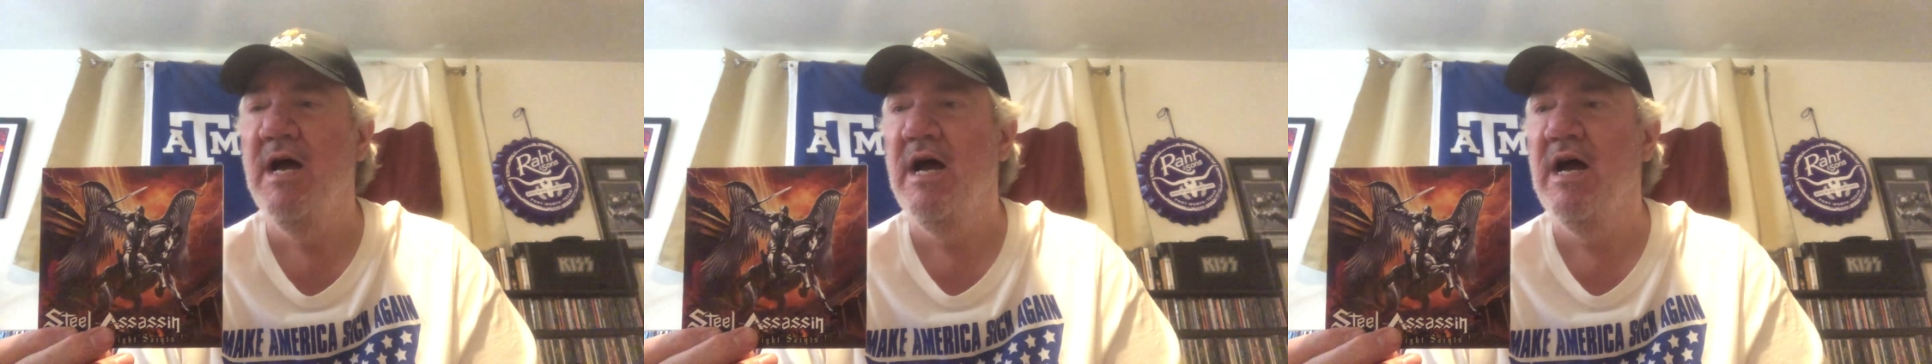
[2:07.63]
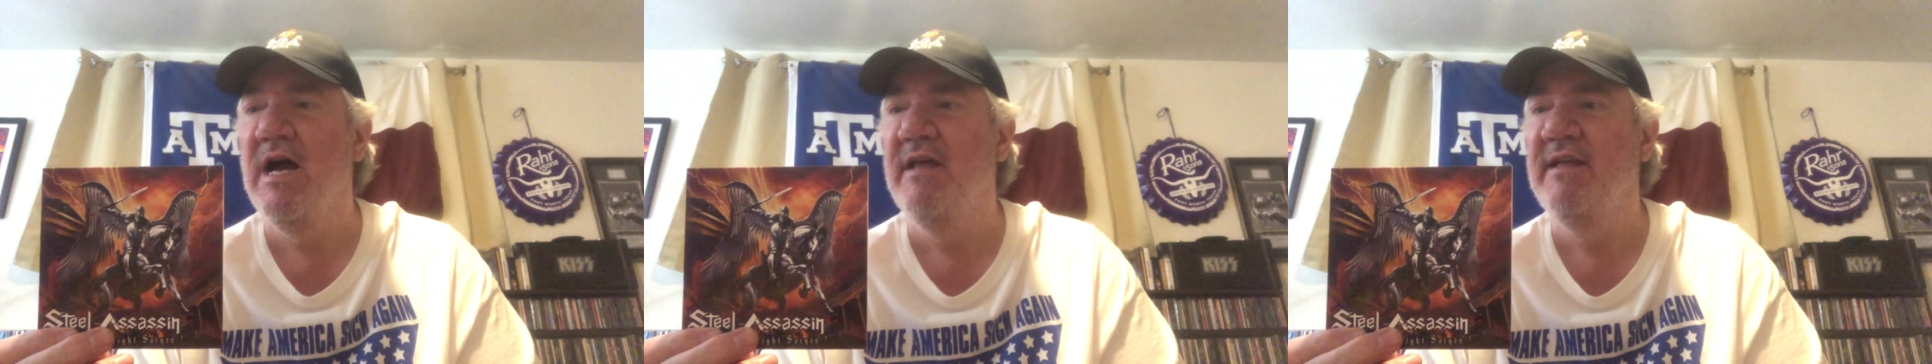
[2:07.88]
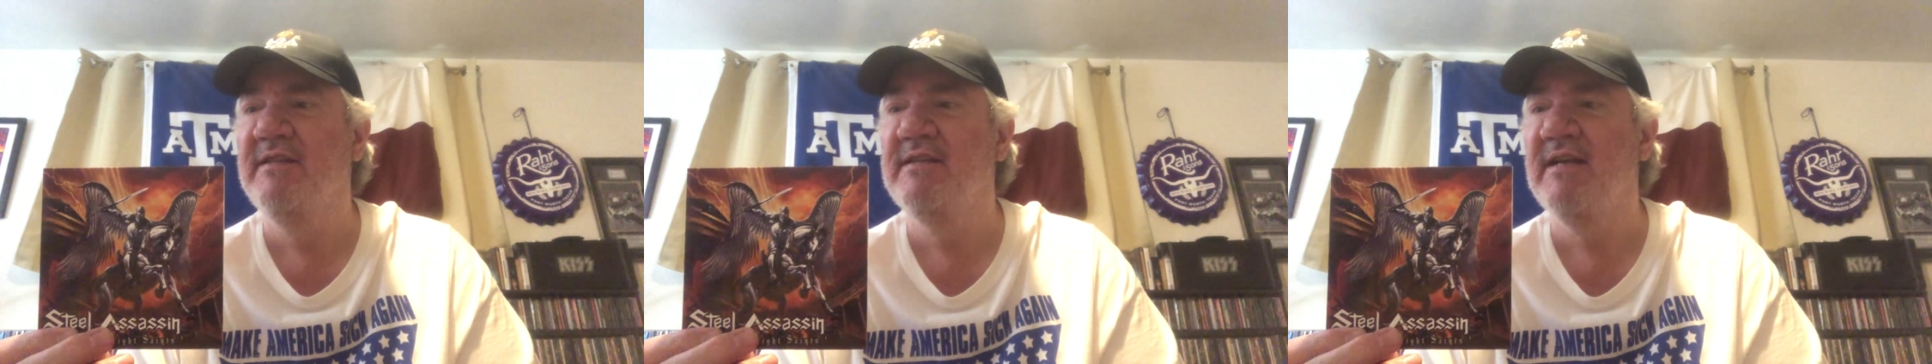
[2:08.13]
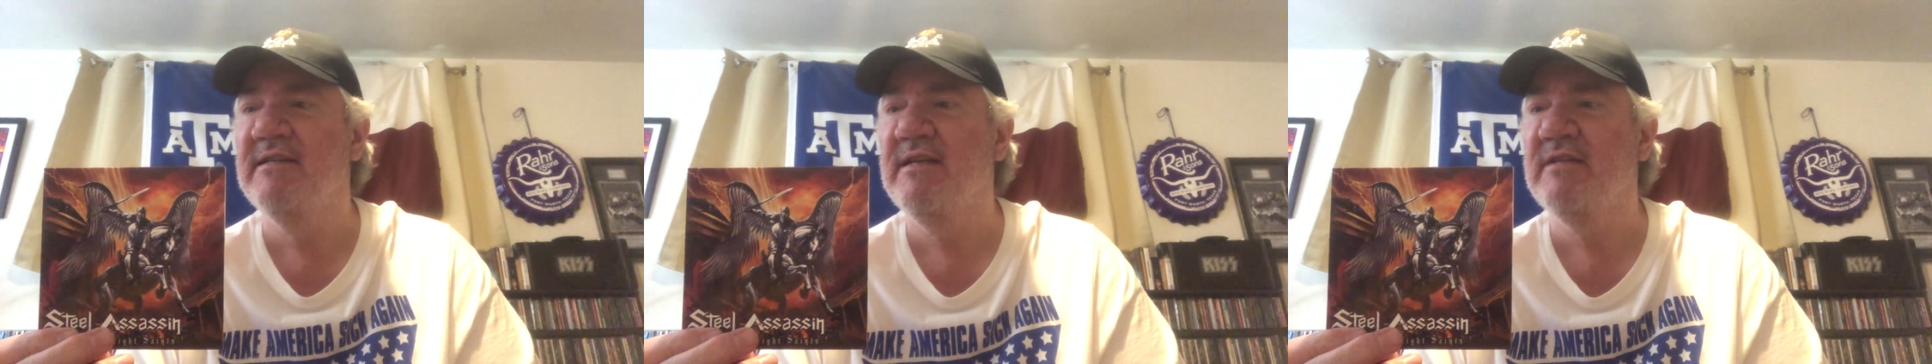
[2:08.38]
These
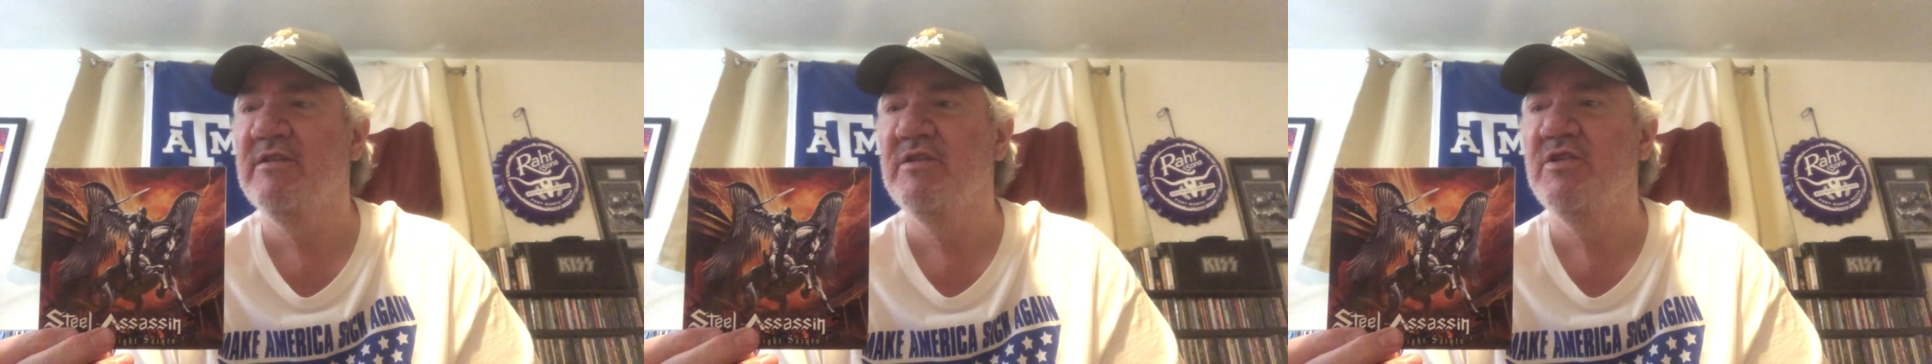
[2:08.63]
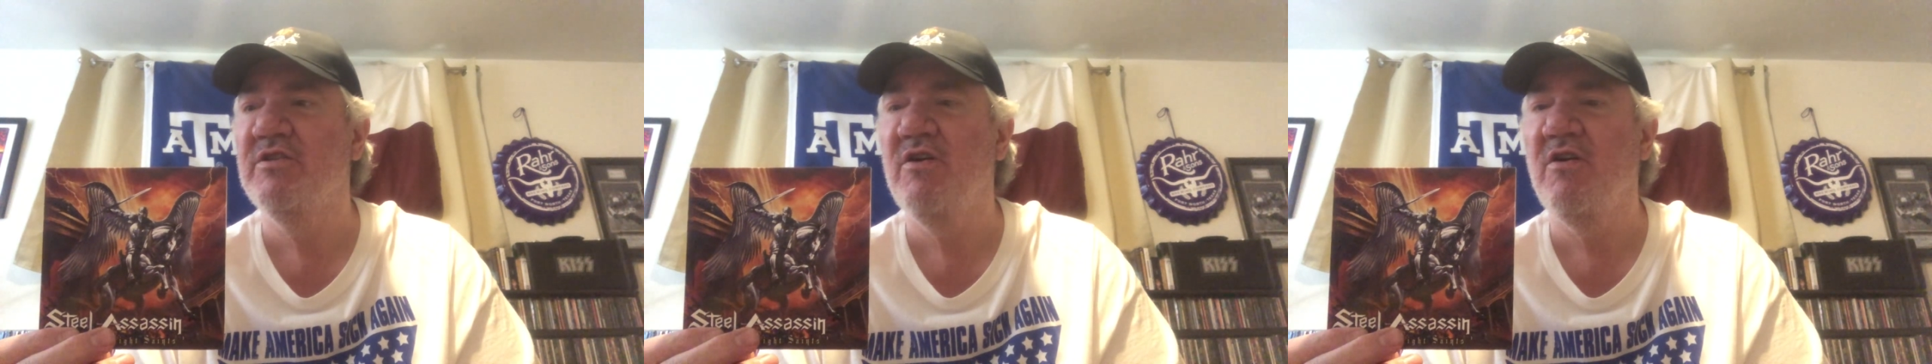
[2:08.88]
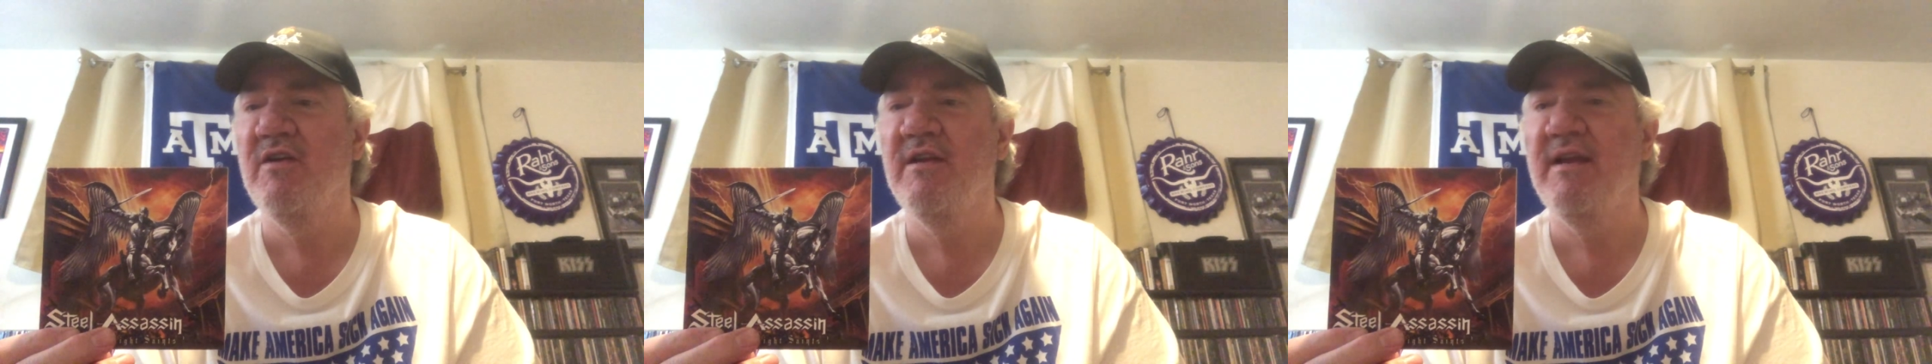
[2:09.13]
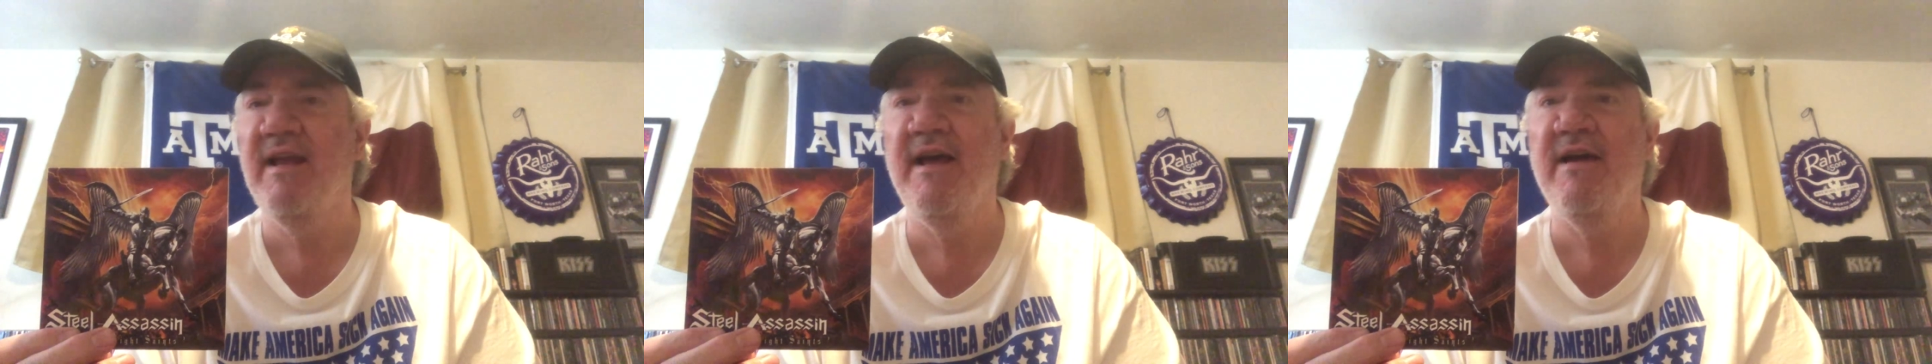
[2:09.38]
guys actually
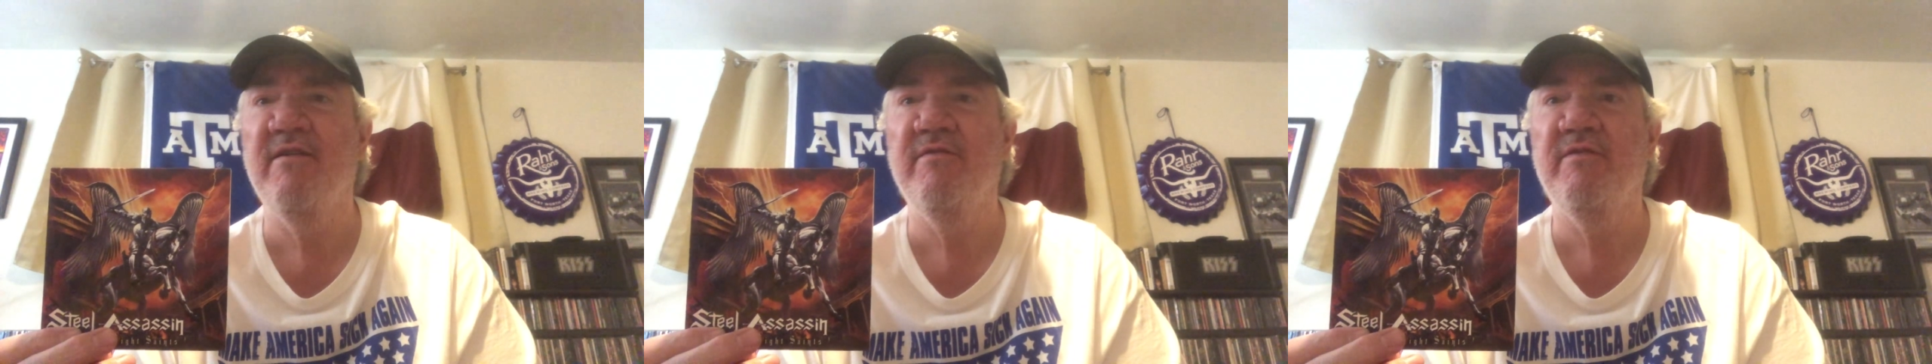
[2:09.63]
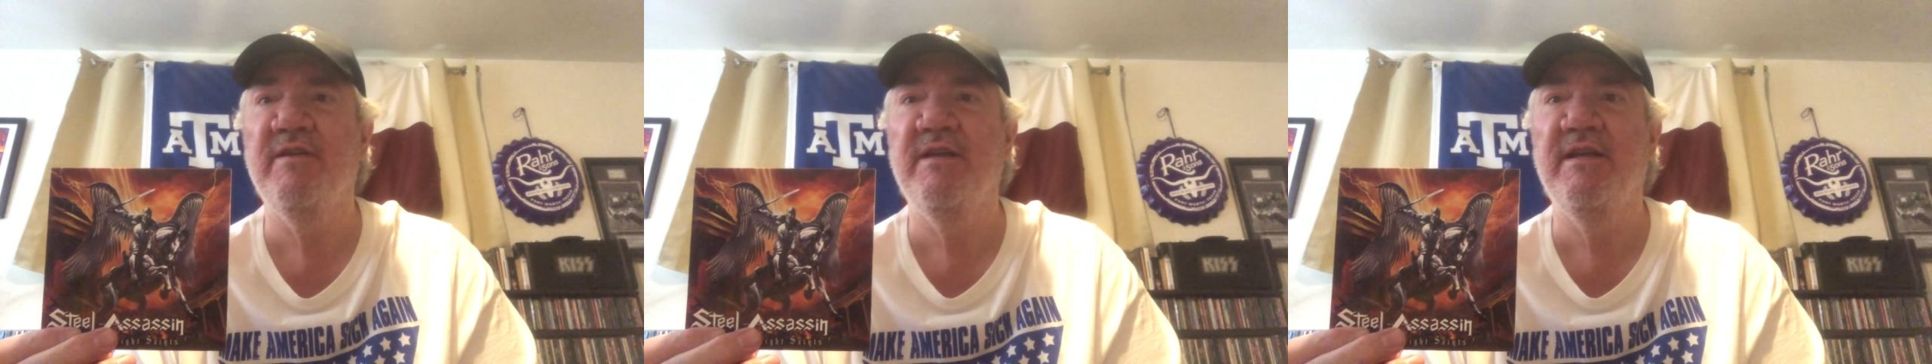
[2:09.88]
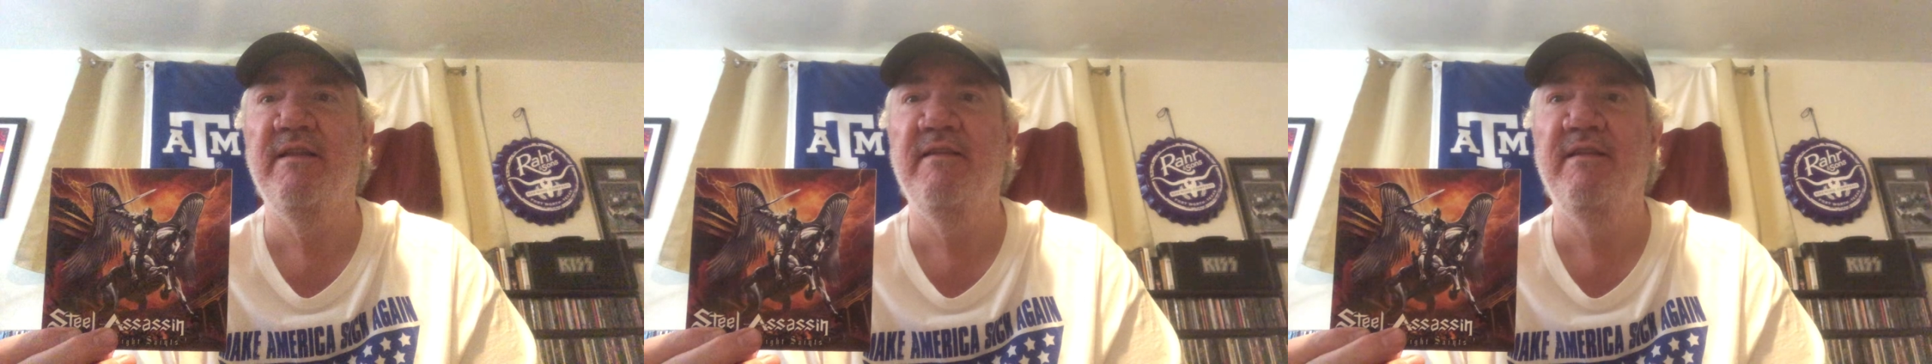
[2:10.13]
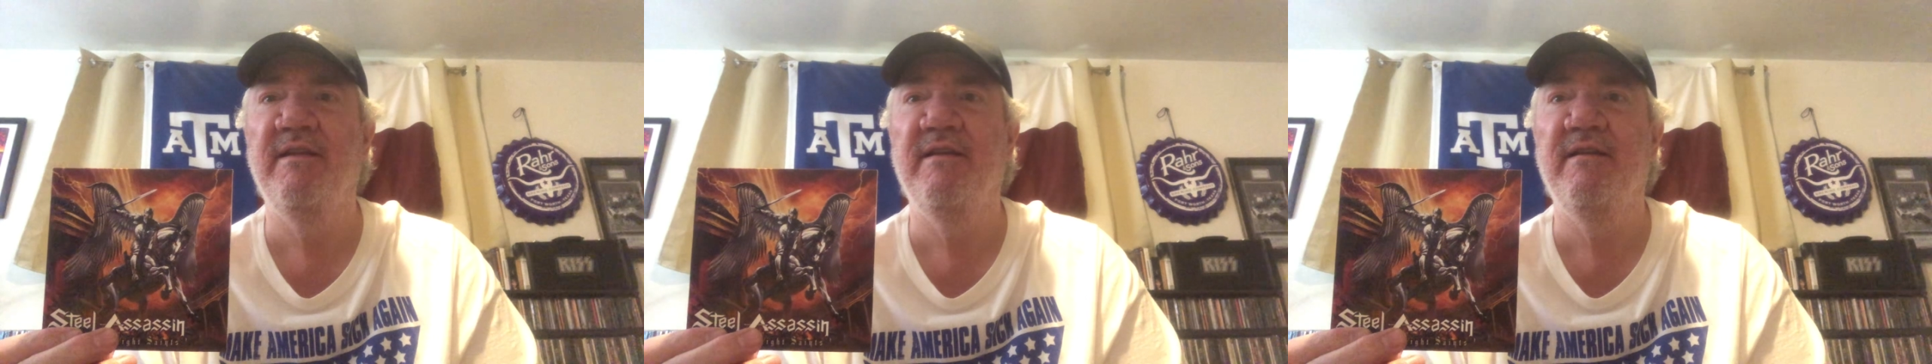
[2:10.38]
started out in
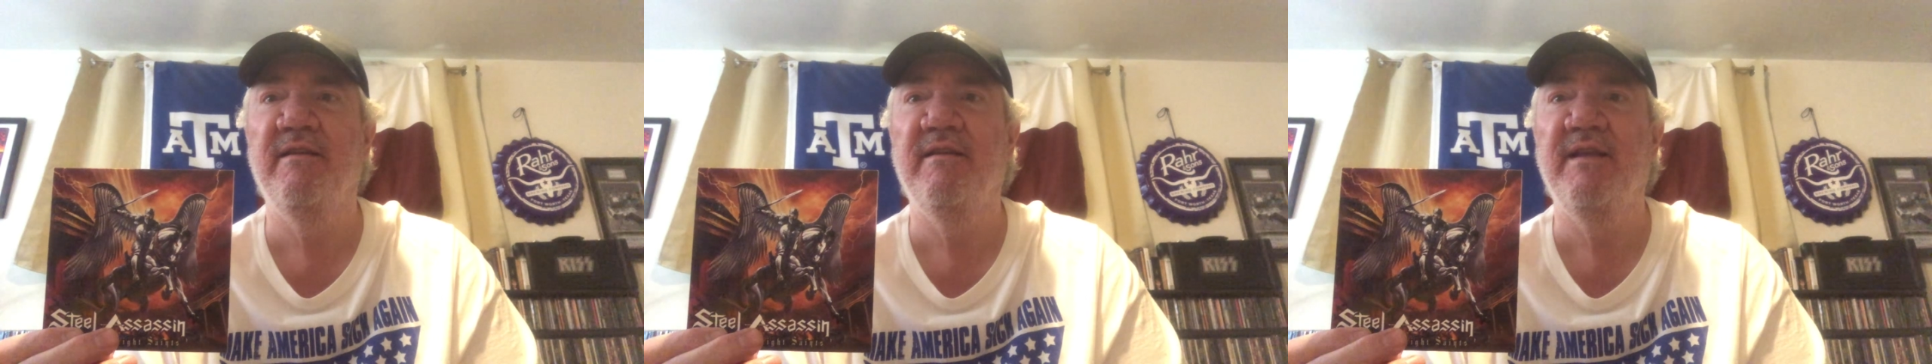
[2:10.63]
the